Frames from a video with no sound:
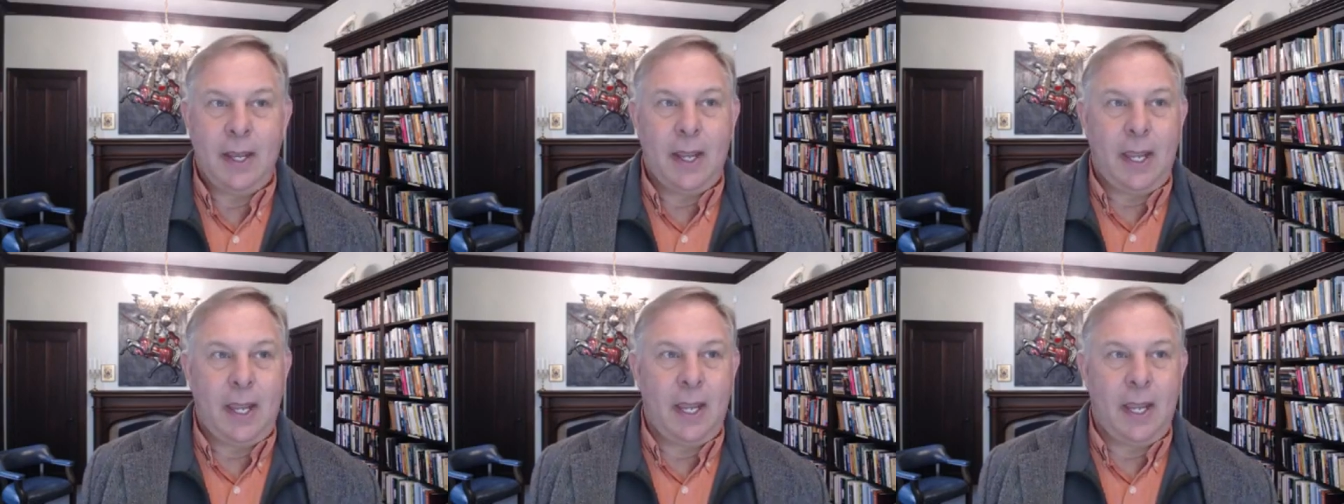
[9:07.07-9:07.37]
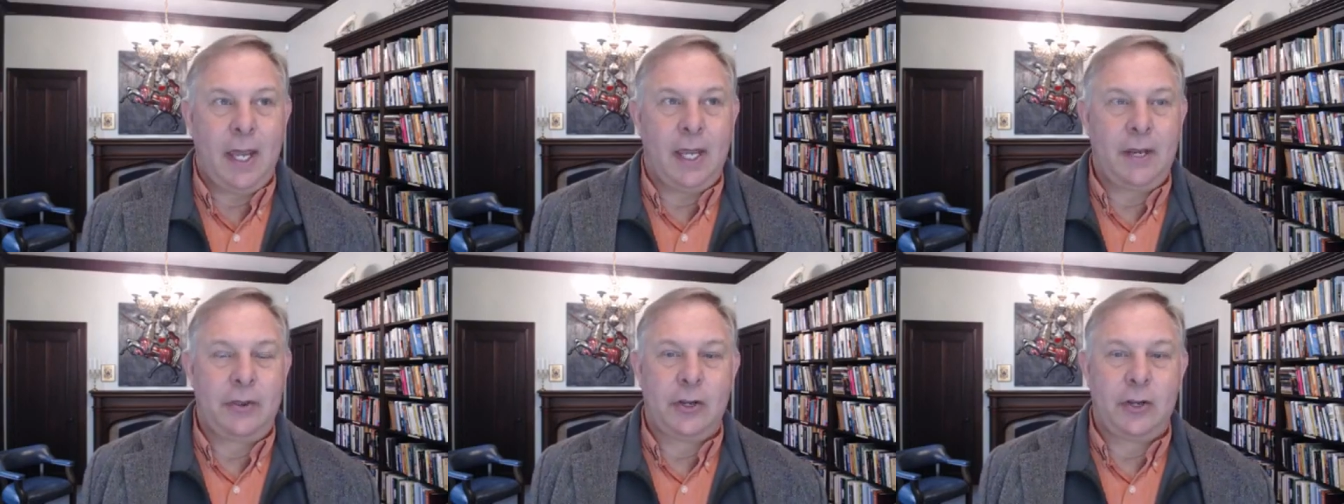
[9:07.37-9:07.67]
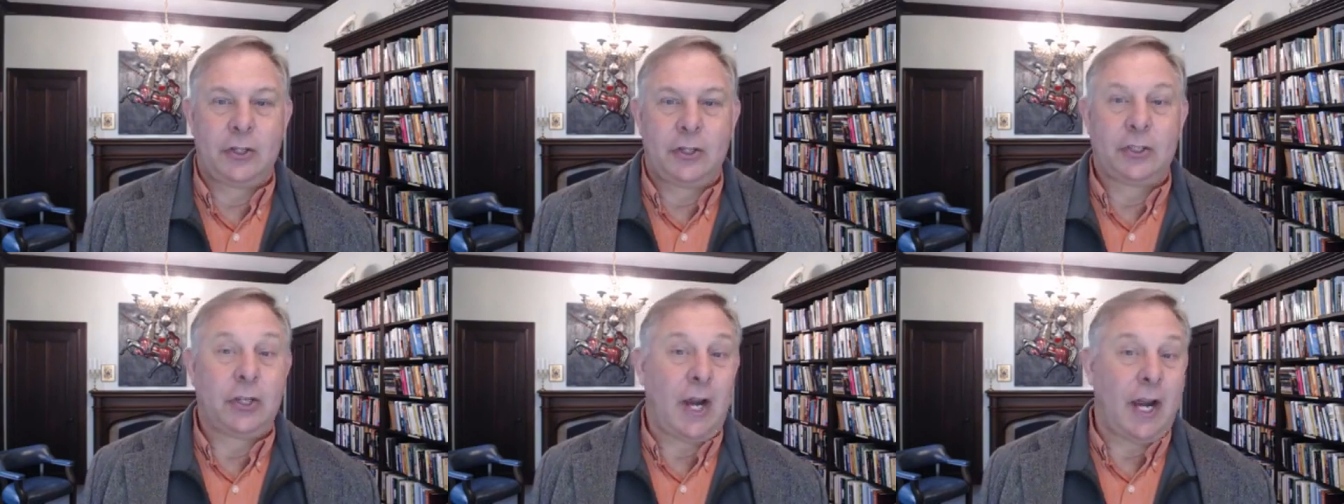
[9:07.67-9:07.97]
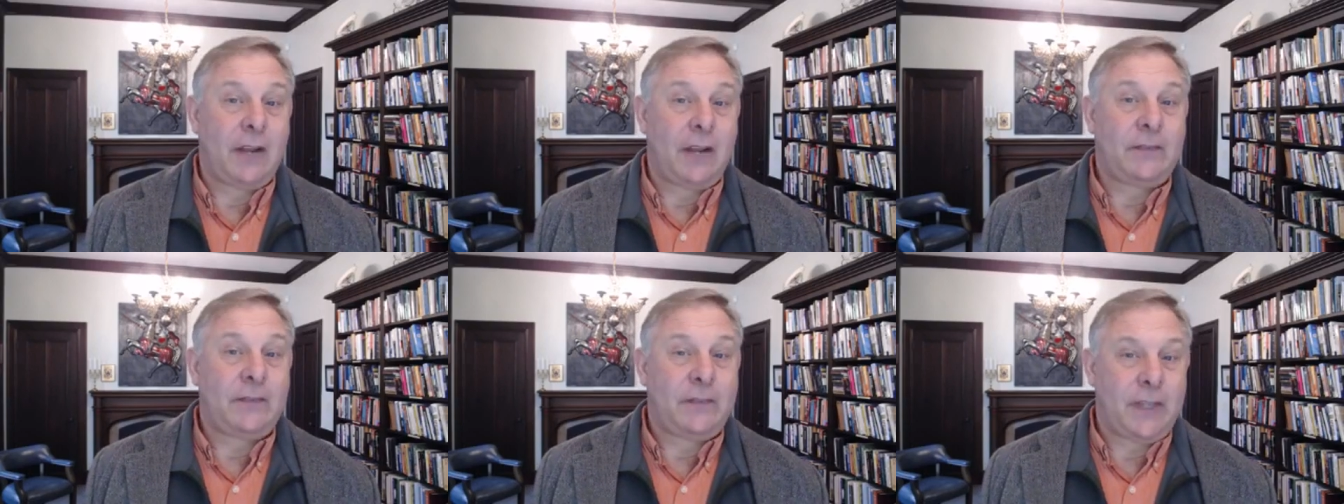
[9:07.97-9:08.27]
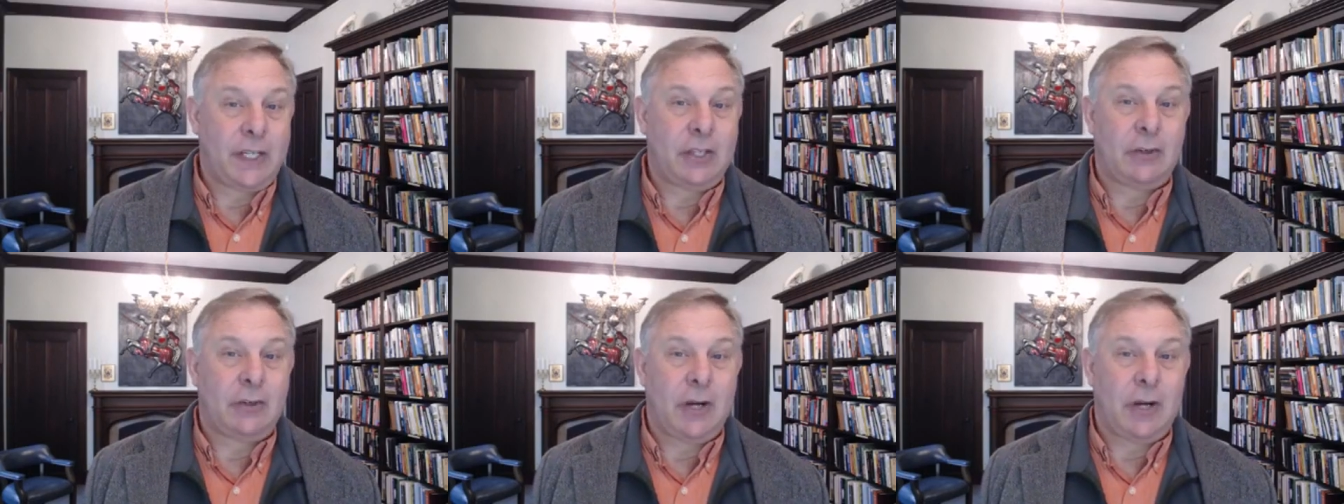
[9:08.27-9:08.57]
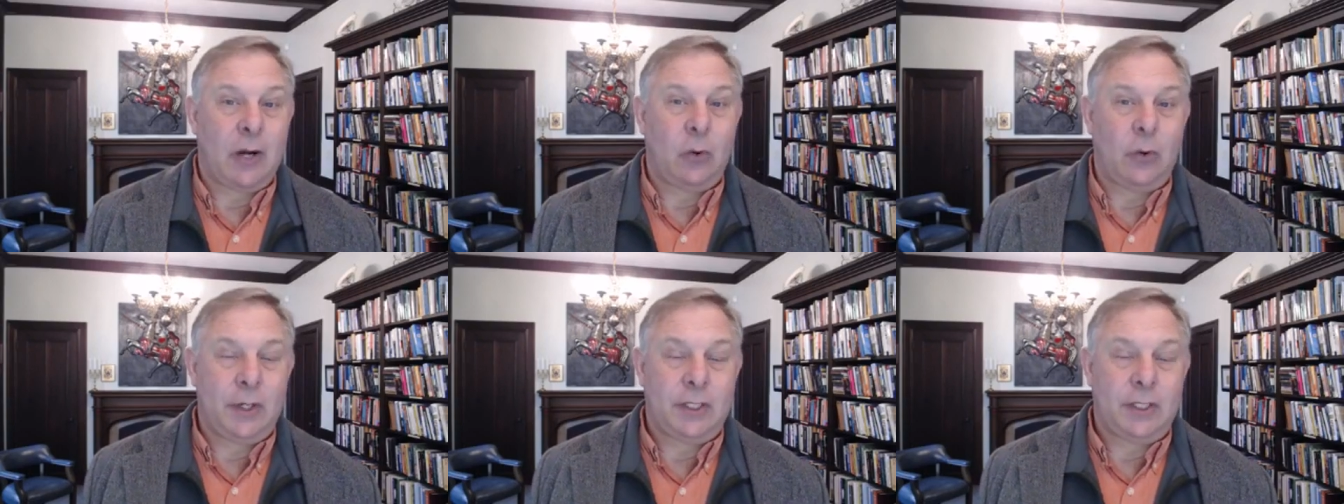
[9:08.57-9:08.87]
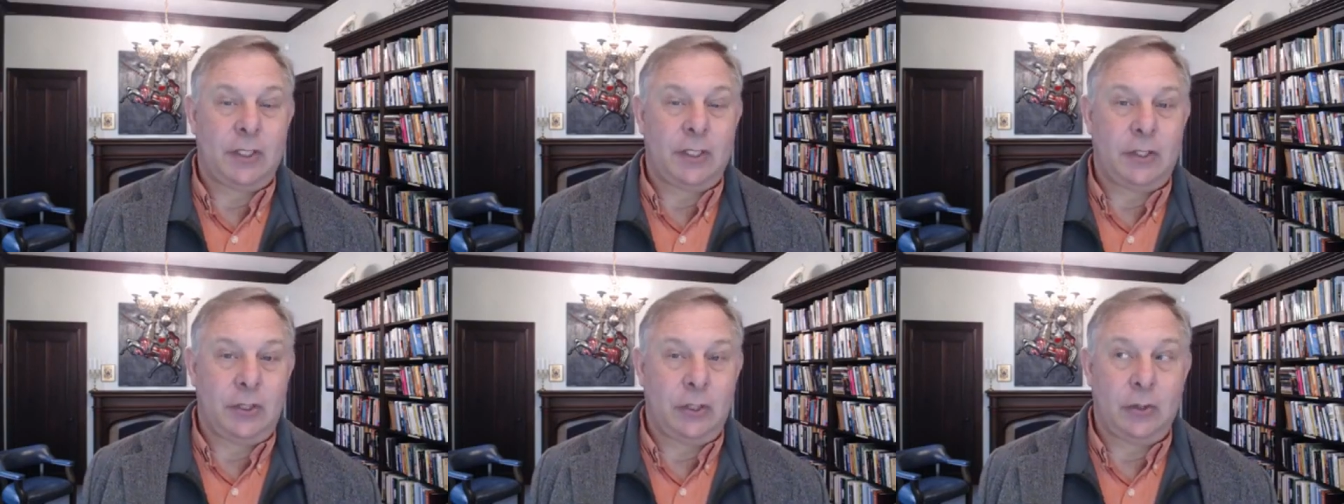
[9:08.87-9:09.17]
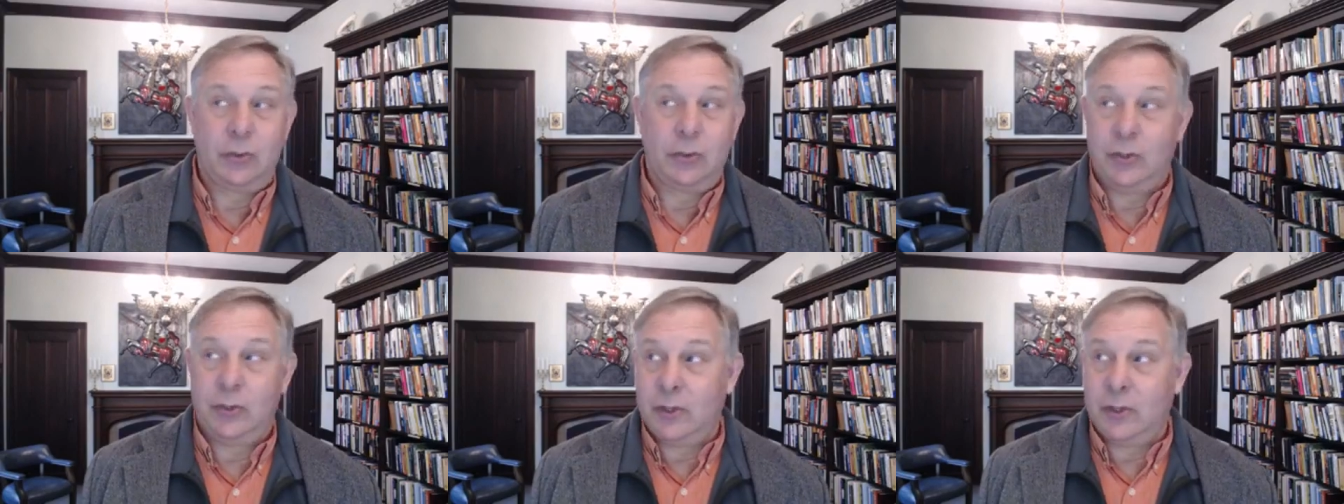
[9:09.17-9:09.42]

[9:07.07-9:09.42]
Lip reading: And they're trying to figure out what to do.